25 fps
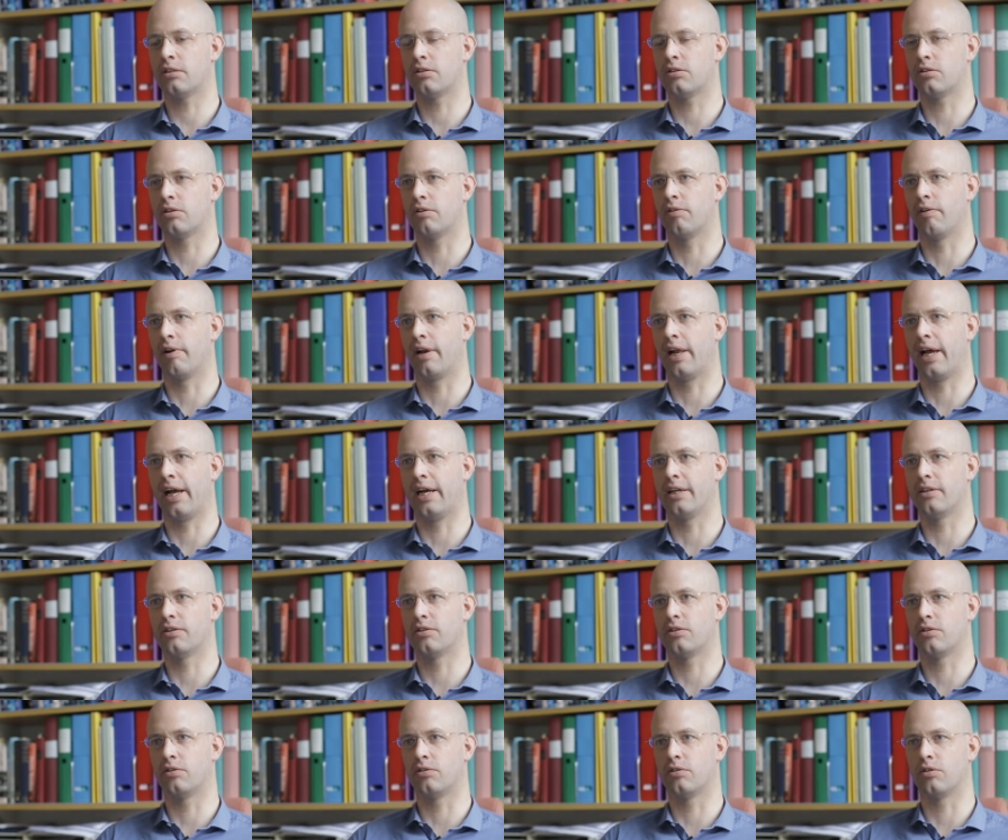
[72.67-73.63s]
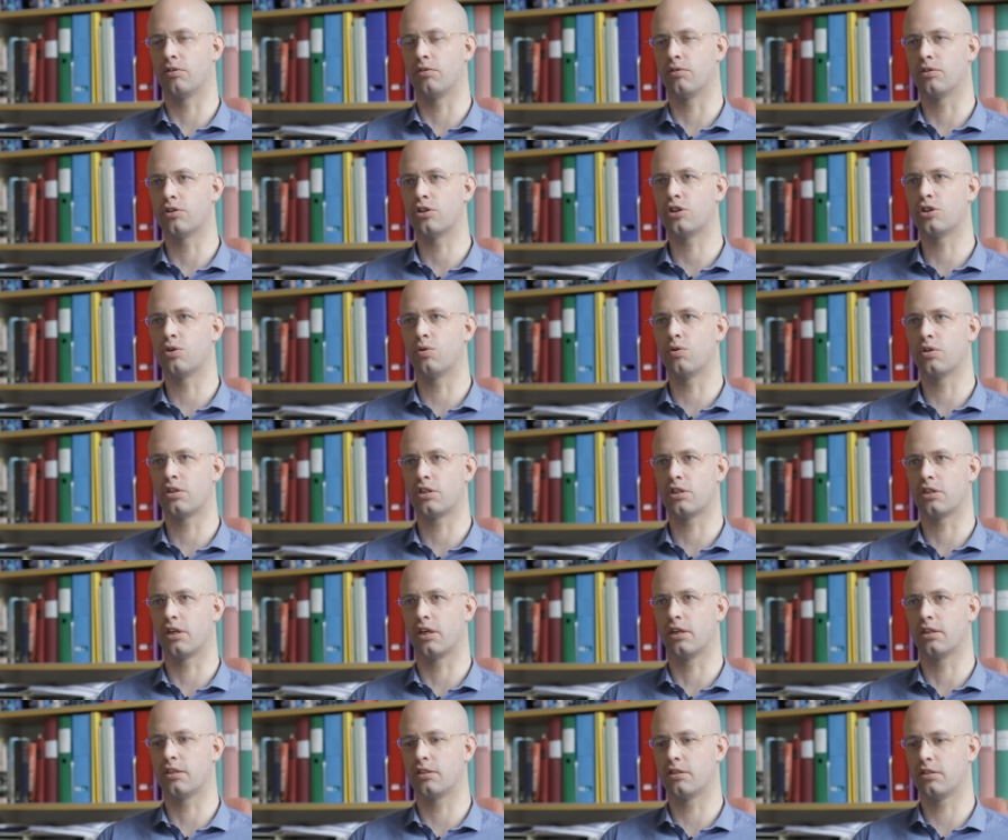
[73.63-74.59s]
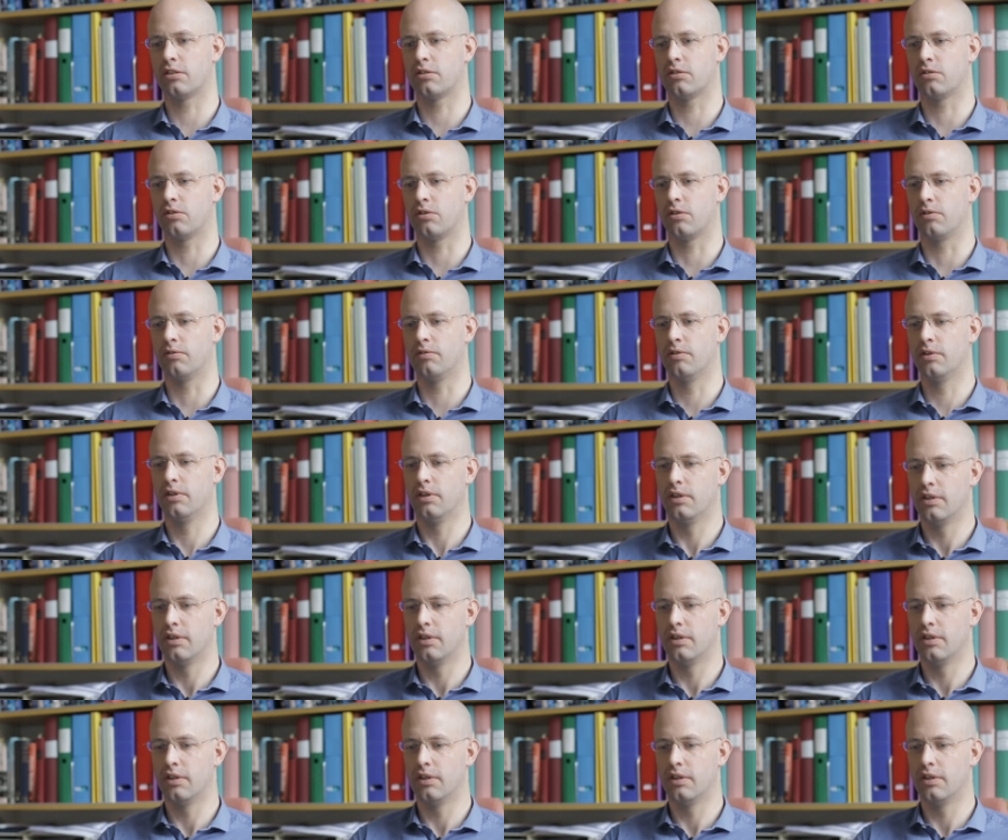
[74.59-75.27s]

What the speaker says: it sort of lands on the short sides, sort of